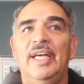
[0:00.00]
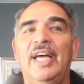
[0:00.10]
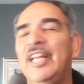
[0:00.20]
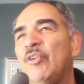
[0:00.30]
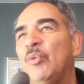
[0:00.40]

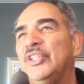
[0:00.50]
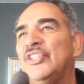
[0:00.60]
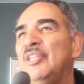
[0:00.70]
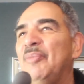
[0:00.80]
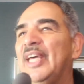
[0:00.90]
never want to
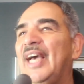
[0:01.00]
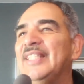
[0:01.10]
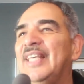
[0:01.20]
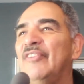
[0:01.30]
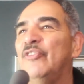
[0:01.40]
see my
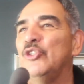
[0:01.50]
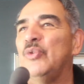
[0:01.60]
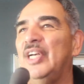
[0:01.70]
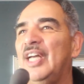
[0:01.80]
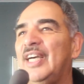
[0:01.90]
guys get a first
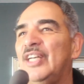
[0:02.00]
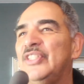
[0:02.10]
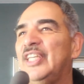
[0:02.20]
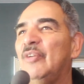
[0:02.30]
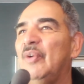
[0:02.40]
round knockout or
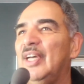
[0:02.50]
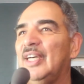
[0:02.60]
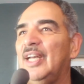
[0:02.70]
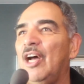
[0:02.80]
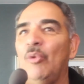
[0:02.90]
second round
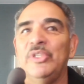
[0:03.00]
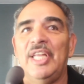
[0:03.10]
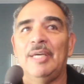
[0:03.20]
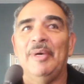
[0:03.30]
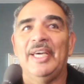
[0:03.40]
knockout. I always
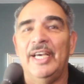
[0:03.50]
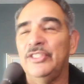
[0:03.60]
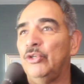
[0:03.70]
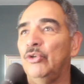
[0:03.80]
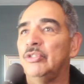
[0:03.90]
like my
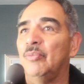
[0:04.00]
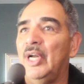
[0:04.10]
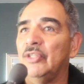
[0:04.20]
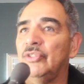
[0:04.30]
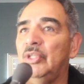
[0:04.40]
guys to go some
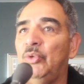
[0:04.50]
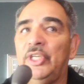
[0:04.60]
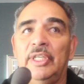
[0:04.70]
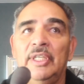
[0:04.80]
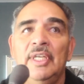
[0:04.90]
rounds so that we
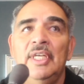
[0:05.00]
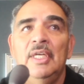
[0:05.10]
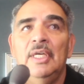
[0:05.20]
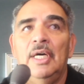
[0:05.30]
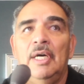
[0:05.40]
can
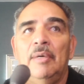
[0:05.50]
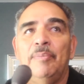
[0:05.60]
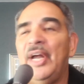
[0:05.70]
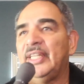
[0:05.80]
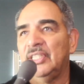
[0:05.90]

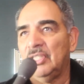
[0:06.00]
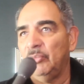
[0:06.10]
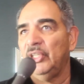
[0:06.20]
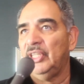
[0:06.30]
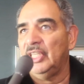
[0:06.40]
practice
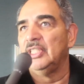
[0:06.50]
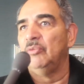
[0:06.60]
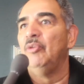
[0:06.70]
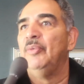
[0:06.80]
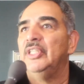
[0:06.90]
some of the things
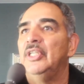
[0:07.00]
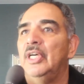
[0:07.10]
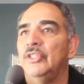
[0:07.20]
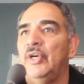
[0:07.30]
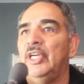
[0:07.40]
that we've been
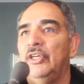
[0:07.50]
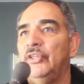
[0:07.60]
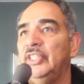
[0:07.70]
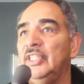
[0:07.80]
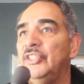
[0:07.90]
trying to
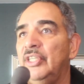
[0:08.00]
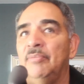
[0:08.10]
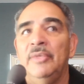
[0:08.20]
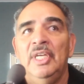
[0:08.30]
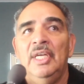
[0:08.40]
learn in the
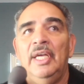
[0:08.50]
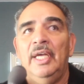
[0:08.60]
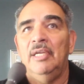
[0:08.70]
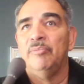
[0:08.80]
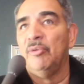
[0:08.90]
gym.
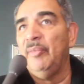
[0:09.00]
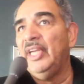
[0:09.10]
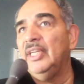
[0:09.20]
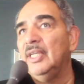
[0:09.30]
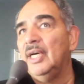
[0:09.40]
And
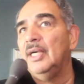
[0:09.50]
Bermane,